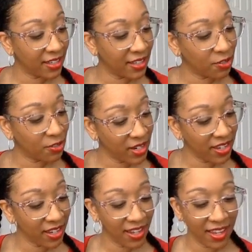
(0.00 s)

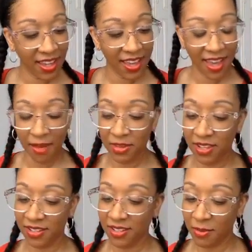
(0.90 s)
20, I'm
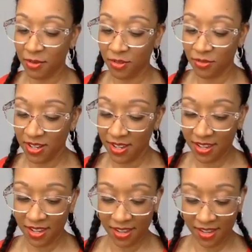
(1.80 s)
in chapter
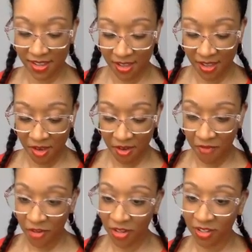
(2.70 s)
20,
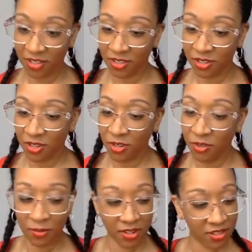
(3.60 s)
verse 2.
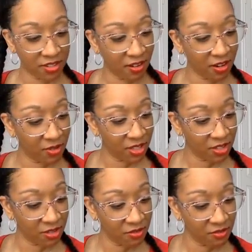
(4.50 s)
I'm going to start with
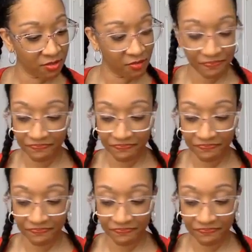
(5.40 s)
2.